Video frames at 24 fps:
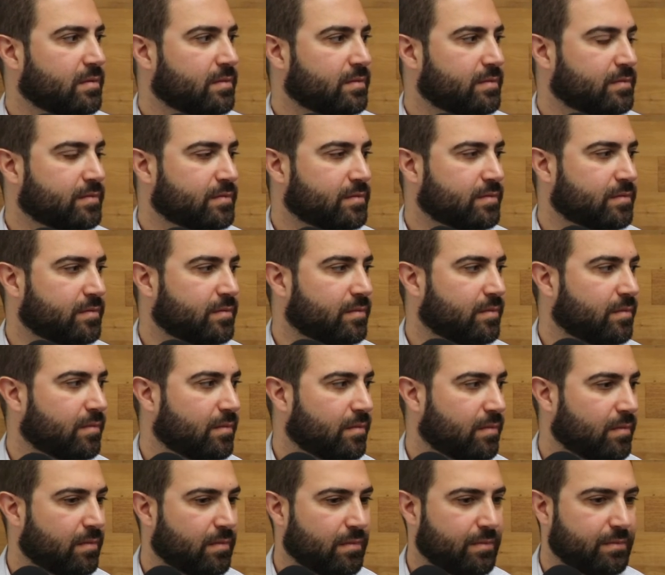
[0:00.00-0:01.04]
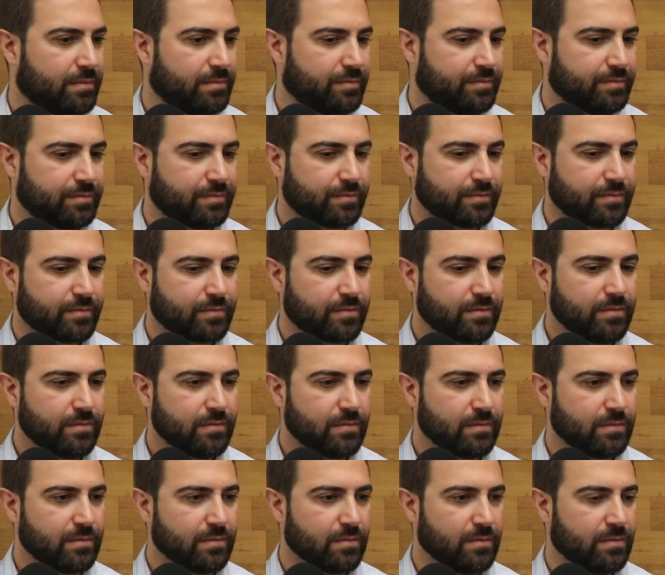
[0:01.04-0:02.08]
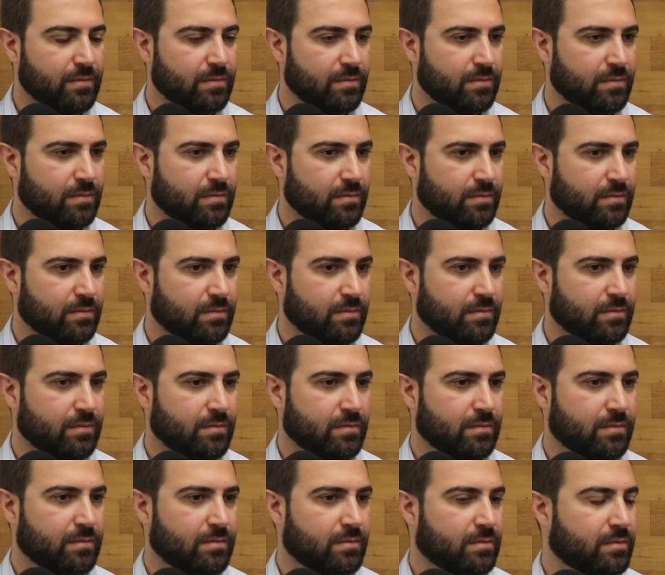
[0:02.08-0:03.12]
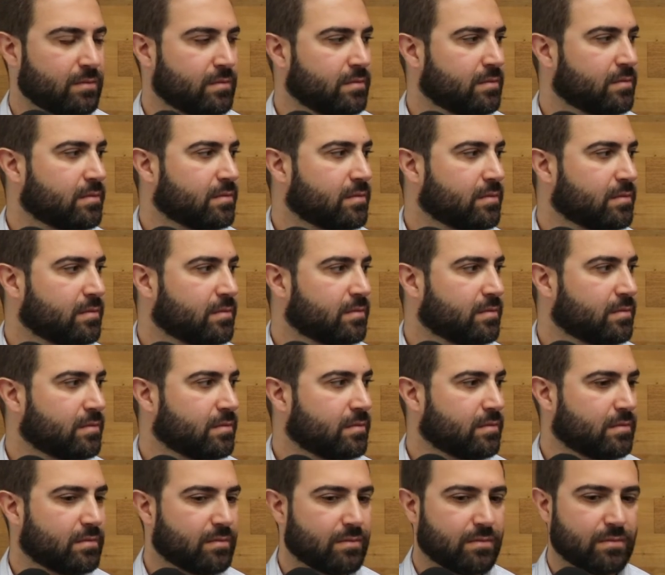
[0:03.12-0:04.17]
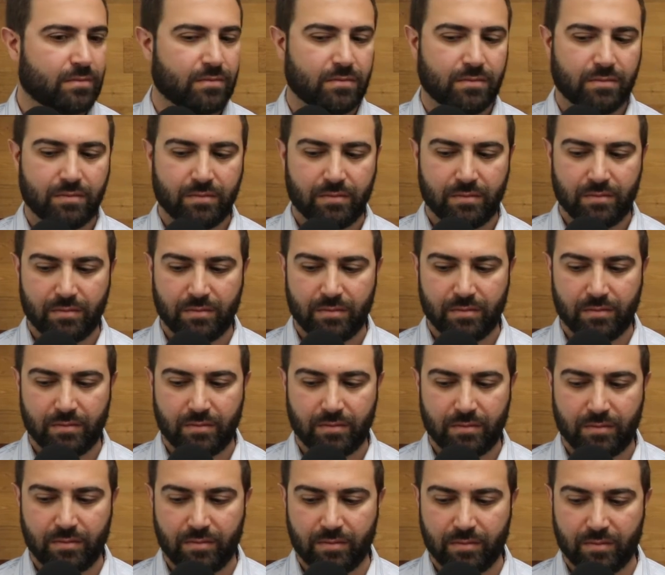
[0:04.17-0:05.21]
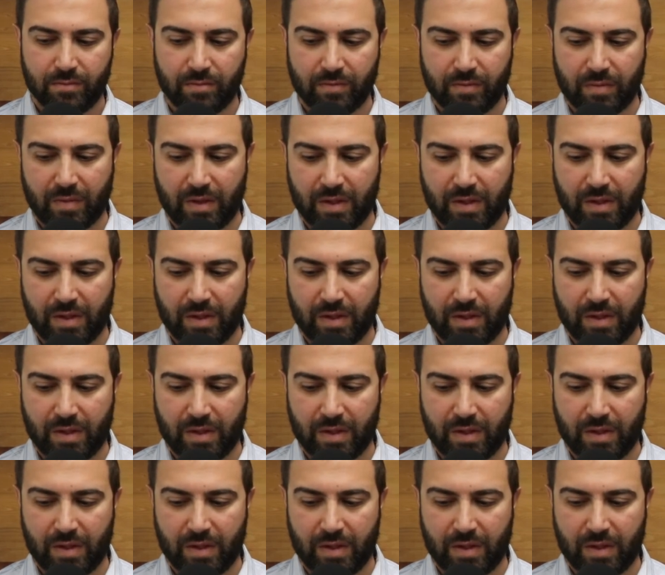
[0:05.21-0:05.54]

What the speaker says: (not speaking)